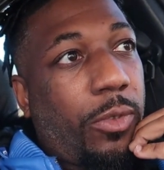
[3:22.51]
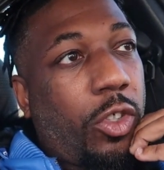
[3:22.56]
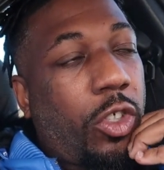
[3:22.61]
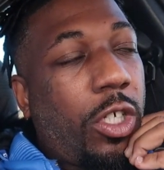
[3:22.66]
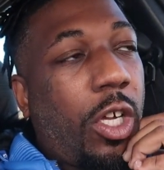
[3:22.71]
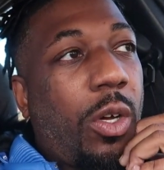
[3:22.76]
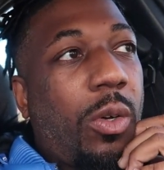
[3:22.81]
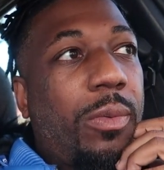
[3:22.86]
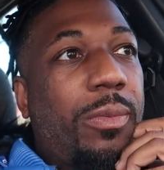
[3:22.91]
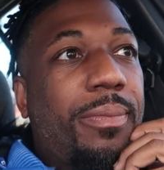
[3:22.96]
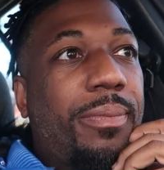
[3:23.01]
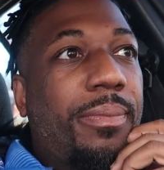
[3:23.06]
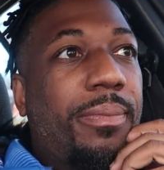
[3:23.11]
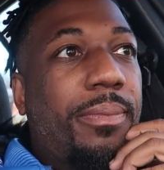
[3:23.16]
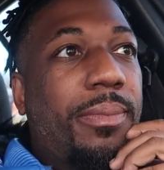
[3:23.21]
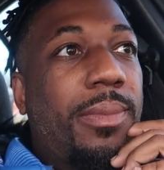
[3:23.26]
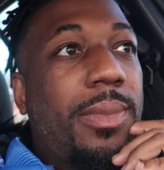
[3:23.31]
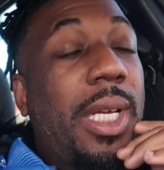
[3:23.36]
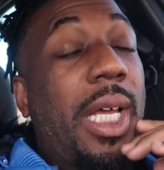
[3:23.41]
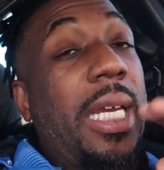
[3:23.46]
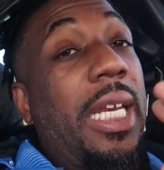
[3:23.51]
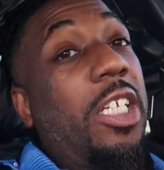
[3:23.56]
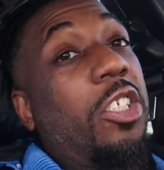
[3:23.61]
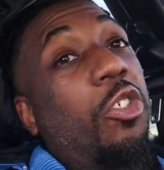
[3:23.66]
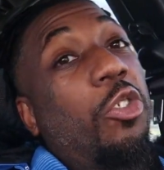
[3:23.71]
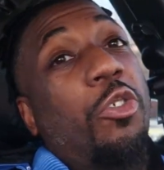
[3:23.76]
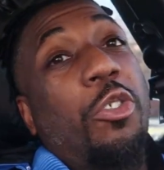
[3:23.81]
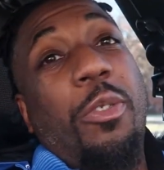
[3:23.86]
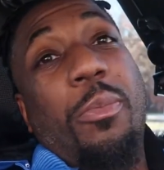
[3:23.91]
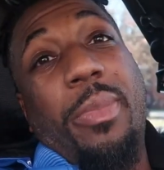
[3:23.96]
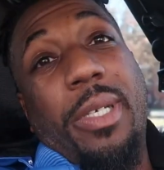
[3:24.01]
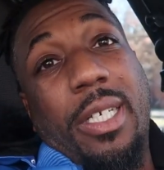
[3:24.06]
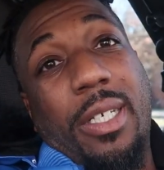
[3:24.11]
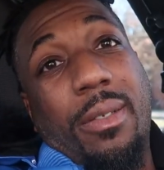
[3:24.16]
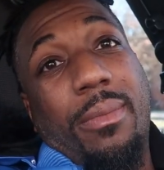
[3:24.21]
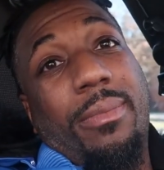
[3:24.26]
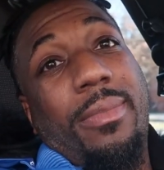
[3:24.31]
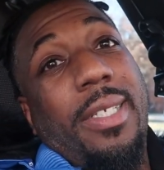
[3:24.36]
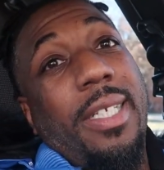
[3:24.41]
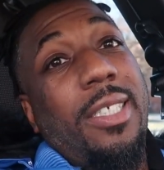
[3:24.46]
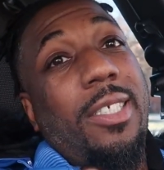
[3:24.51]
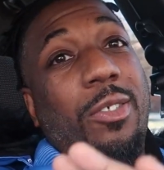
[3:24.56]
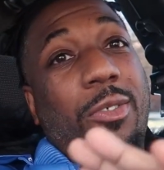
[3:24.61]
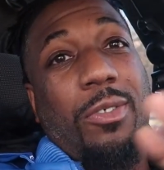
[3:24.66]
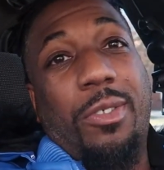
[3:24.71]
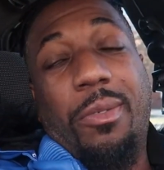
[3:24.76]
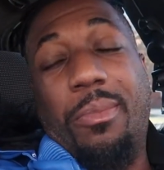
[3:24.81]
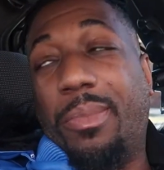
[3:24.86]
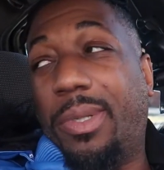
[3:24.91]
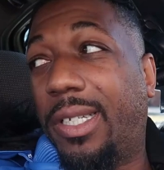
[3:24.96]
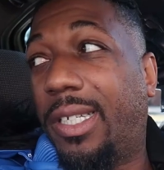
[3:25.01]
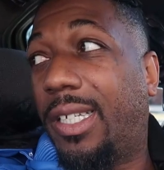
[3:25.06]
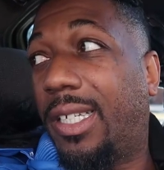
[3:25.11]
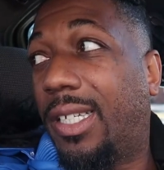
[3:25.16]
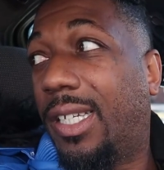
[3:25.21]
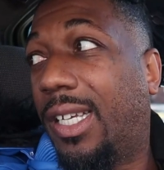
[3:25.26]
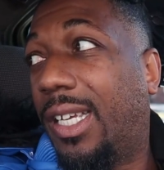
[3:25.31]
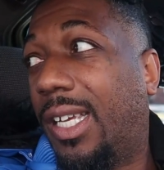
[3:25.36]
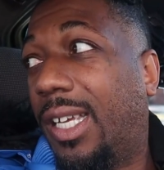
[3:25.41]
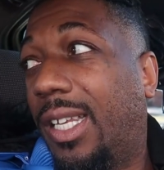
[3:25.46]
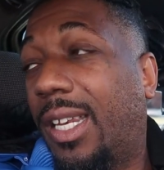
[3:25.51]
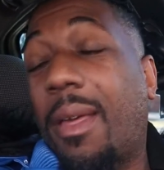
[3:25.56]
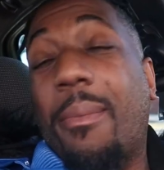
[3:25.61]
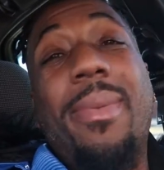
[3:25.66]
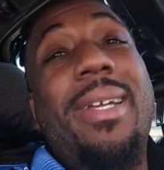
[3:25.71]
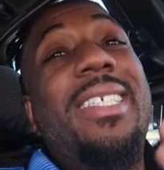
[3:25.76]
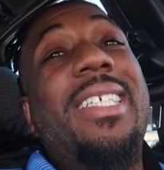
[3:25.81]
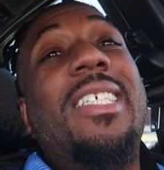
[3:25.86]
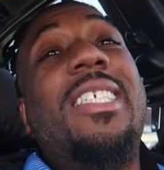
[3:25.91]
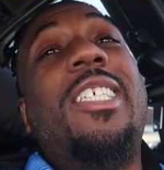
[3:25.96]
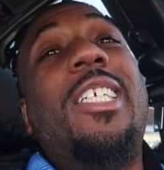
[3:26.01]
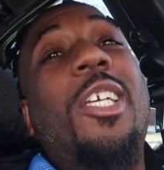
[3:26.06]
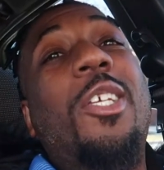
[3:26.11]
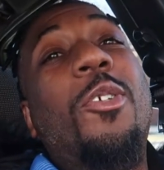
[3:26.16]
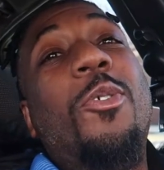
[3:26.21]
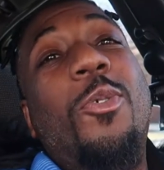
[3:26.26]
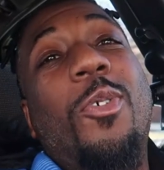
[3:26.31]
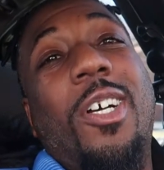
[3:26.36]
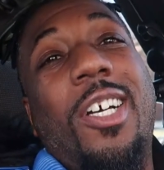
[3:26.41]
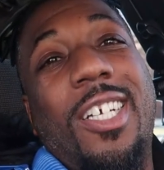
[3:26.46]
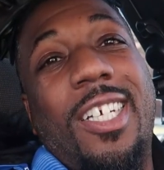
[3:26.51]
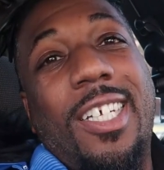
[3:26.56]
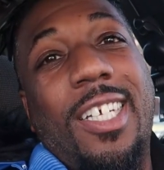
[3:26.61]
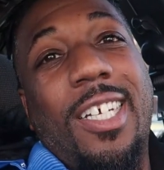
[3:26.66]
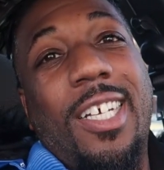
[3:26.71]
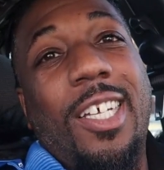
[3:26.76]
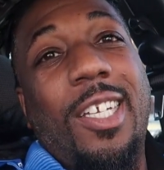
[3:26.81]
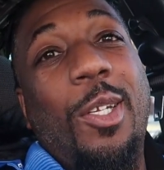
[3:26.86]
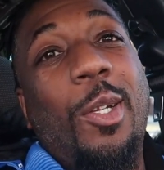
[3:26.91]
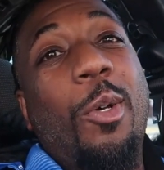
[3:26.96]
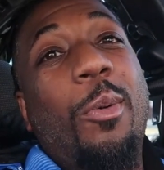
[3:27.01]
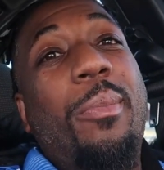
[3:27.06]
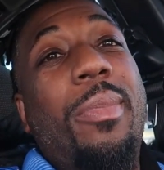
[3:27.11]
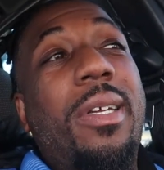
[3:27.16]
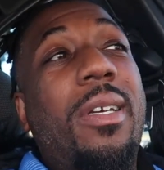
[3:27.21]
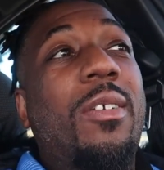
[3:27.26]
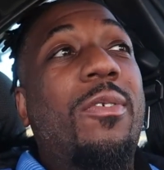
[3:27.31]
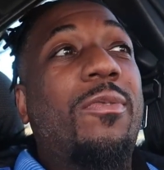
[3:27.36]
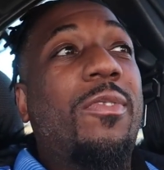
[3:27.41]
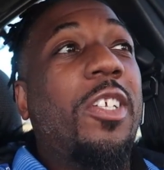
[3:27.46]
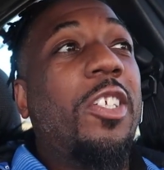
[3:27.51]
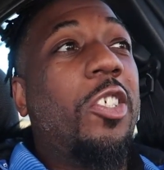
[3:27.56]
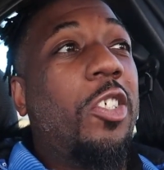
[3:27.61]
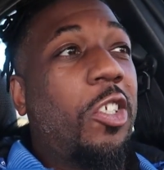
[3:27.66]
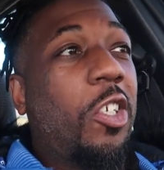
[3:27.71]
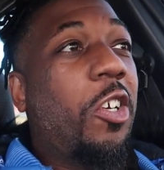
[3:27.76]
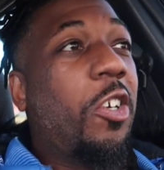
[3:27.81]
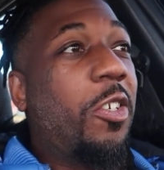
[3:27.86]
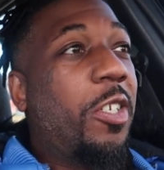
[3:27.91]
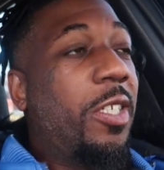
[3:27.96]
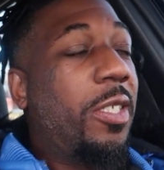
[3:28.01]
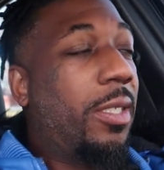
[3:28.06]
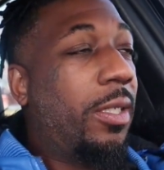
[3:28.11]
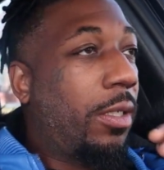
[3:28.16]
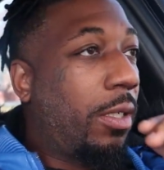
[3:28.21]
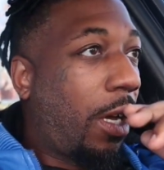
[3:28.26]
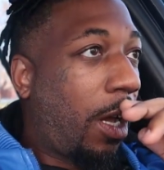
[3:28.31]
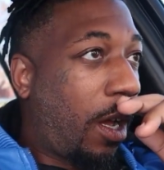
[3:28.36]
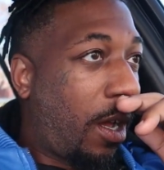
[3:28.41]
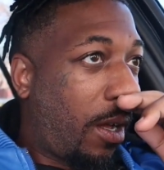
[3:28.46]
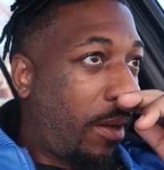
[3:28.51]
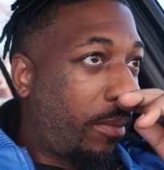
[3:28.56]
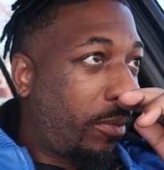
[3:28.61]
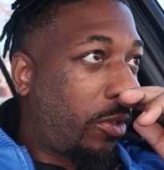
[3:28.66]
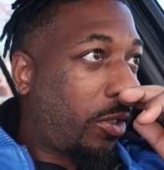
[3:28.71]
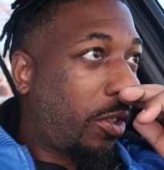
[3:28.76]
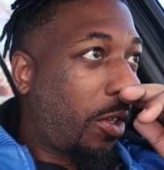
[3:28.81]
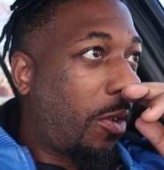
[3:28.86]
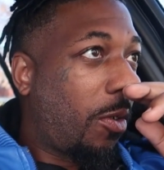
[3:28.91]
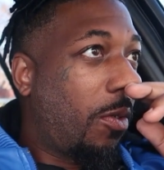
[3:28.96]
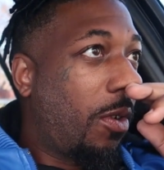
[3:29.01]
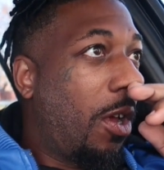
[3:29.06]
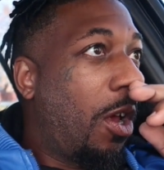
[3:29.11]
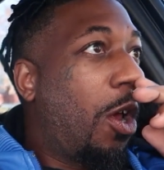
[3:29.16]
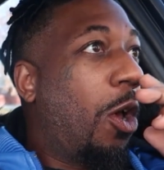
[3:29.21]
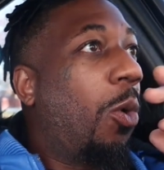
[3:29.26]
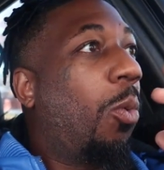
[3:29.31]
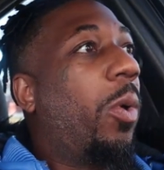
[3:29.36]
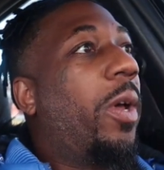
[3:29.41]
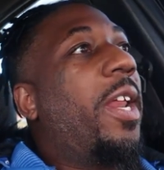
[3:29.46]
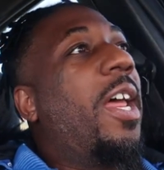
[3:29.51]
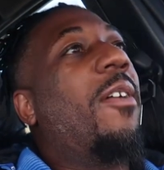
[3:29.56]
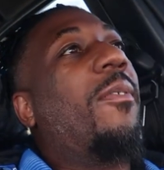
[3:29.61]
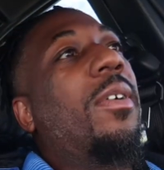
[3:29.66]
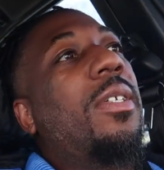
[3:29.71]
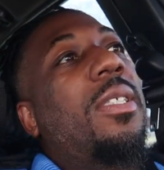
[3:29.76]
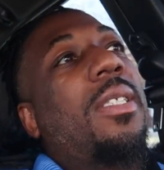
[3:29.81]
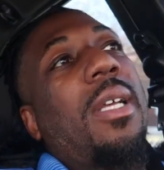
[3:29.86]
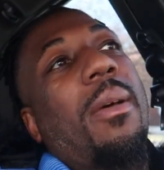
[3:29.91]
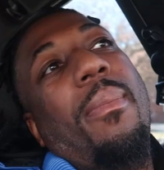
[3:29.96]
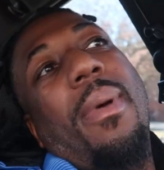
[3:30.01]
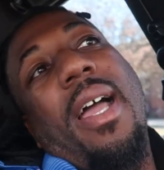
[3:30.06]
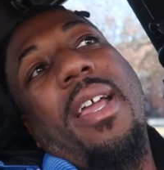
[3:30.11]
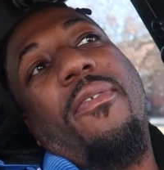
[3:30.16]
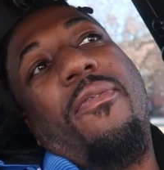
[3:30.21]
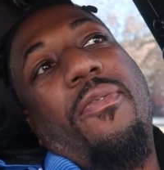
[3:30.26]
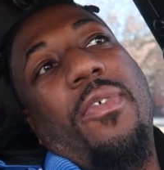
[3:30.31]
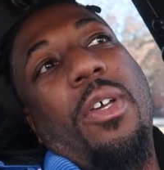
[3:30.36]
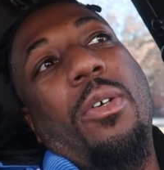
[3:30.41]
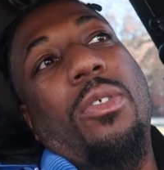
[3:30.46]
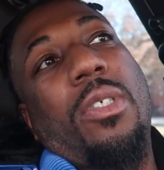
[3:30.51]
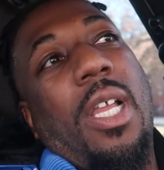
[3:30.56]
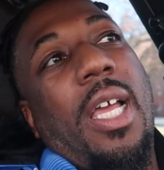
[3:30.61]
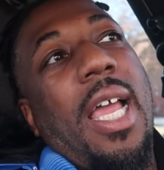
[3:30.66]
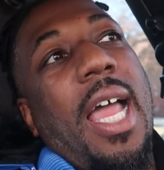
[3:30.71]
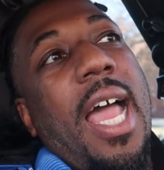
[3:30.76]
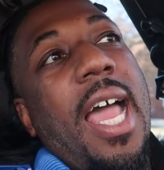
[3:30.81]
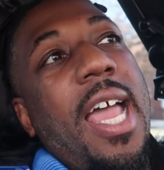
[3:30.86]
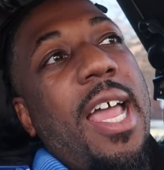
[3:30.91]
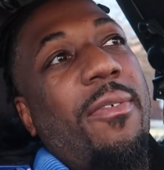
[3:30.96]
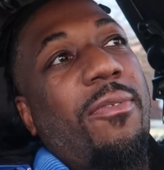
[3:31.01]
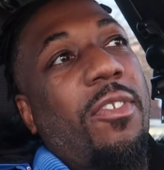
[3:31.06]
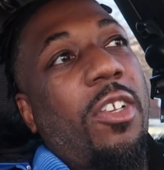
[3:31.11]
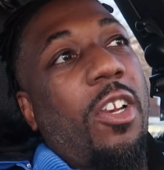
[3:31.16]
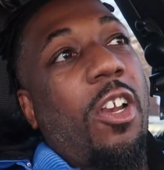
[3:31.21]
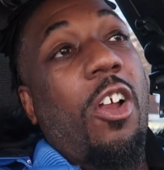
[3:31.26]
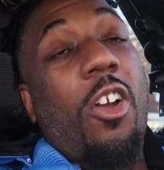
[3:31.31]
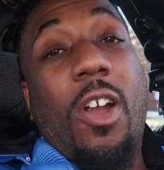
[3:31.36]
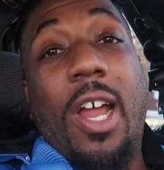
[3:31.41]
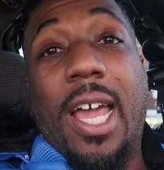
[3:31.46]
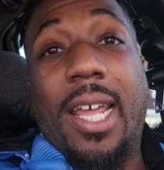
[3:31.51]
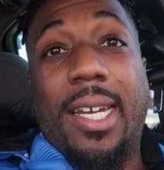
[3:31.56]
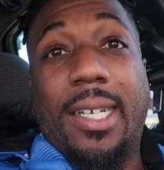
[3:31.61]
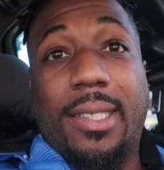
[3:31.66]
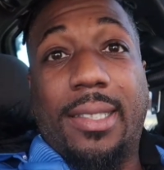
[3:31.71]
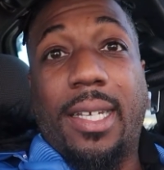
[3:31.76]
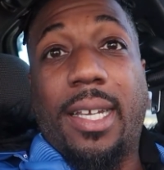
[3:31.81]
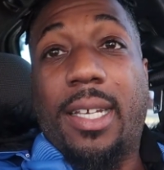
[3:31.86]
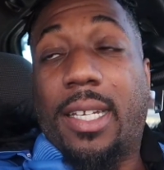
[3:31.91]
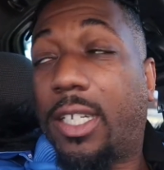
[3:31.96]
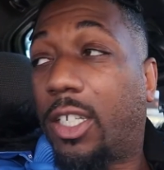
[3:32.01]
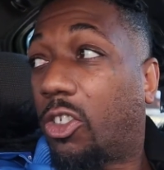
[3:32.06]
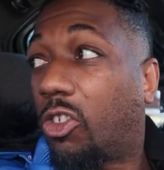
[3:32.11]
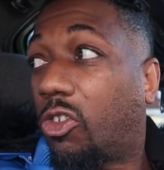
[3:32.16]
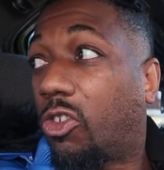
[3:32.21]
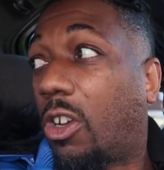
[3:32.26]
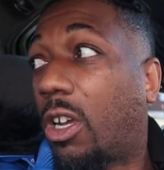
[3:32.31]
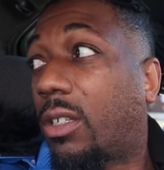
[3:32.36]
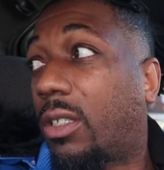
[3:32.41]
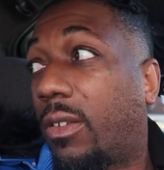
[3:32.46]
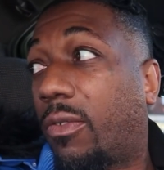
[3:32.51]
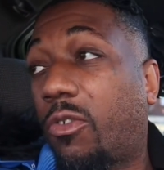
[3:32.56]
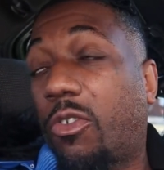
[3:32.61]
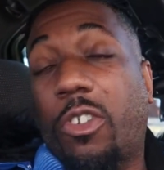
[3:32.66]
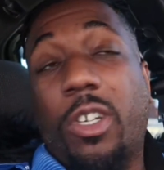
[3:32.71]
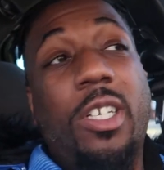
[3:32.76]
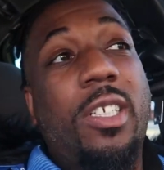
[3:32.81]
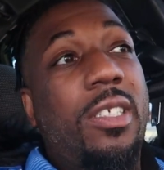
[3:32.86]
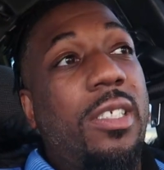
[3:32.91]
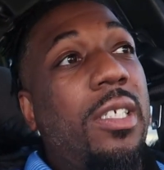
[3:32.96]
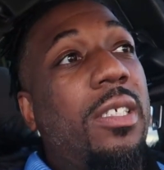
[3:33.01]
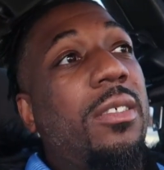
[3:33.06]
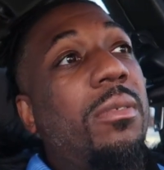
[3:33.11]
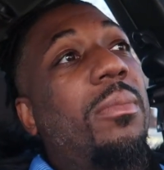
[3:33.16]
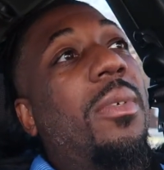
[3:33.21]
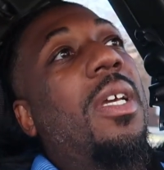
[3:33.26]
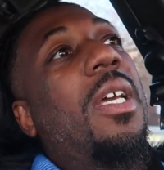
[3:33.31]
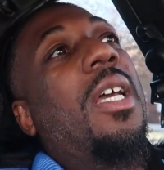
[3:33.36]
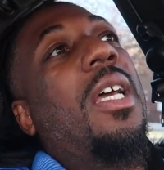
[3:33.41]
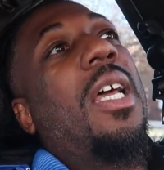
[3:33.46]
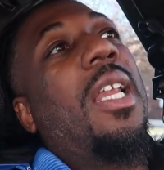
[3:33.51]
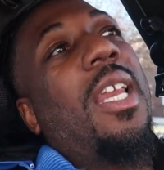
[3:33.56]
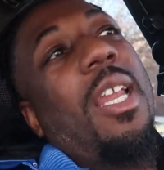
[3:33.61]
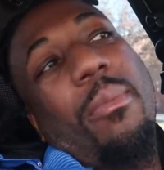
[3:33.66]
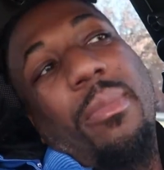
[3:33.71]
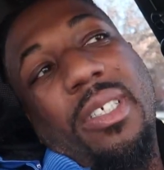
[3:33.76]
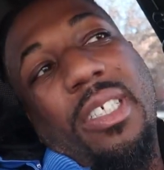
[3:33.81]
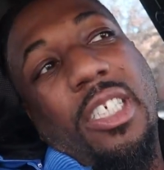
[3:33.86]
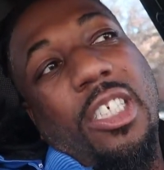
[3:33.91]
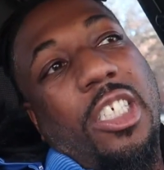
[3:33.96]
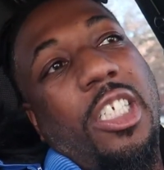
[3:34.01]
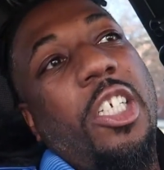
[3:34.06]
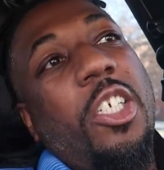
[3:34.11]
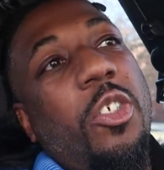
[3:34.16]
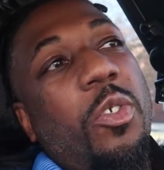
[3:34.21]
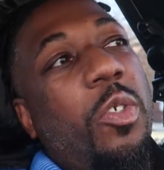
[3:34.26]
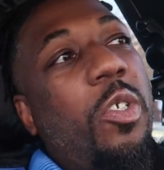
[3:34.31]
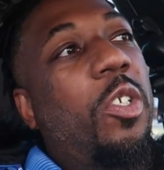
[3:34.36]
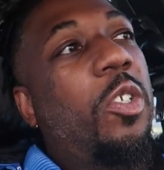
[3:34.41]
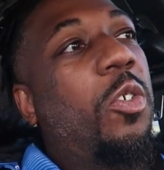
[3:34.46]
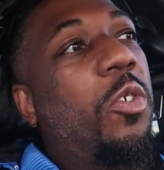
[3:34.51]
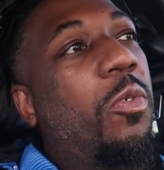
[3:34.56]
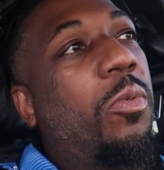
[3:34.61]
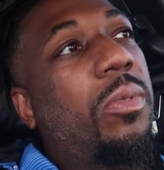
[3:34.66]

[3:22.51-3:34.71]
So now this used to be, let me just give you a little bit of the journey. So whenever somebody feels like I have to learn how to take constructive criticism, let me just give you a